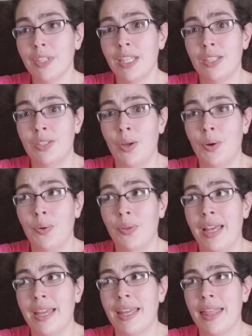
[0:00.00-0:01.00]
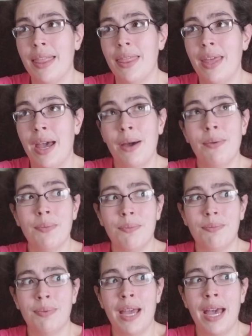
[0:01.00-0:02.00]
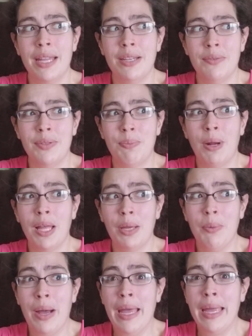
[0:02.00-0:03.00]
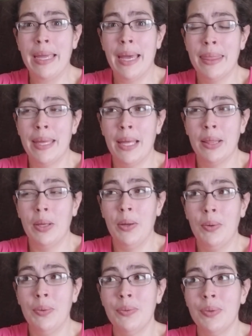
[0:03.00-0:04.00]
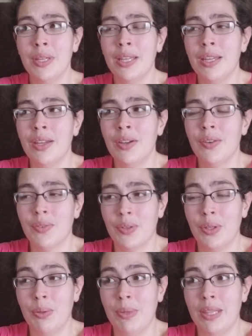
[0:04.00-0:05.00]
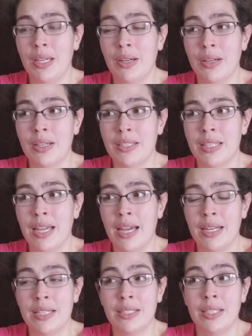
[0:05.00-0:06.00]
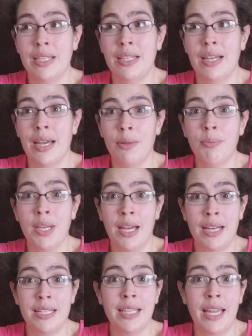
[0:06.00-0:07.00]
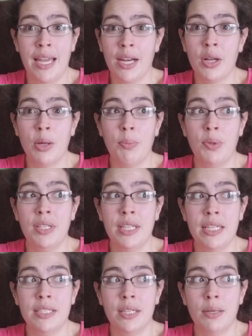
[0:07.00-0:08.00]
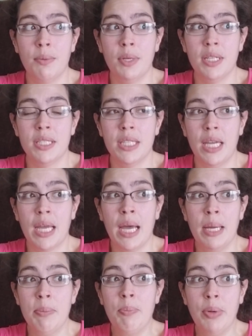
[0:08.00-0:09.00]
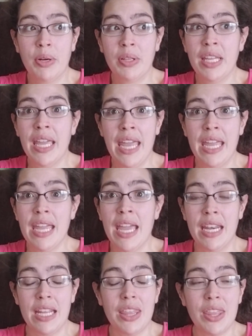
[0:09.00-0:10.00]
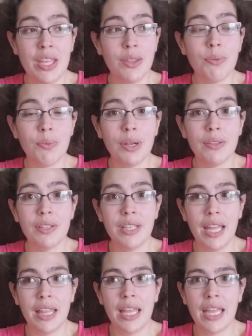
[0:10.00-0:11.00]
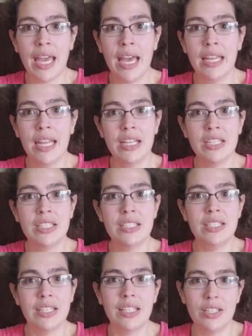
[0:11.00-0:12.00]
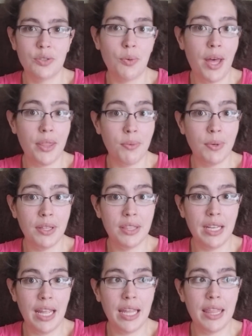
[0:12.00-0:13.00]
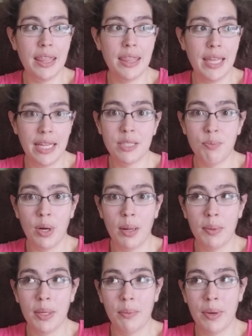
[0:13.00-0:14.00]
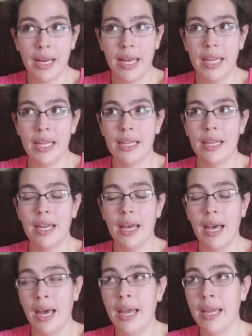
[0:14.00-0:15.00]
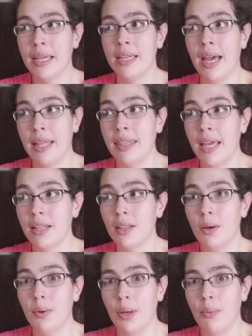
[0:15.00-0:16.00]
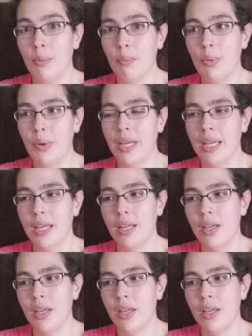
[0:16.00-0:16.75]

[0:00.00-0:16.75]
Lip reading: So, like, that kind of is probably why I got that low for a little bit there, because I'll be honest, I had a couple of days there where it's like I barely ate anything throughout the day. Like, I diddly squat throughout the day, and that's probably why I got that low at one point.